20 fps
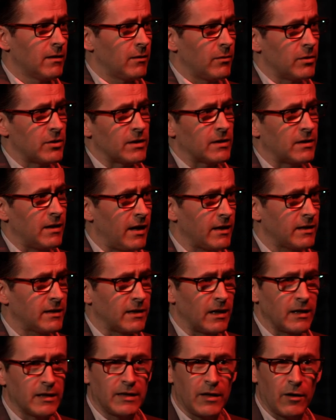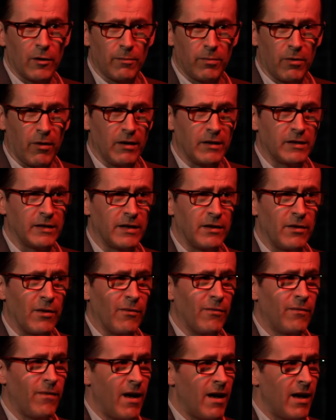which is less than
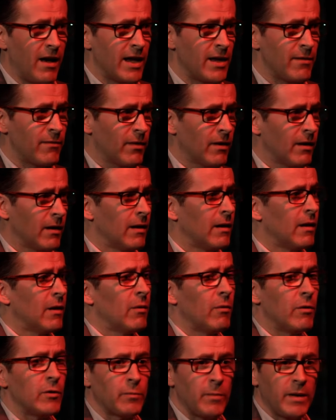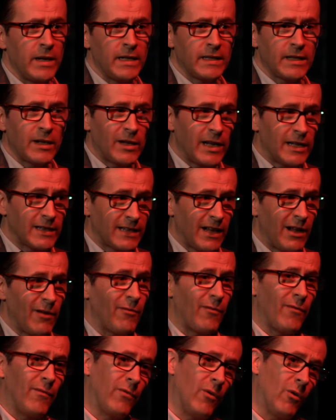0.05, which means it
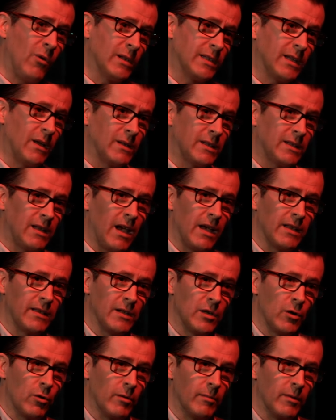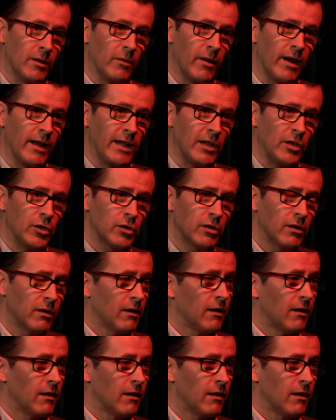itself falls outside the normal range.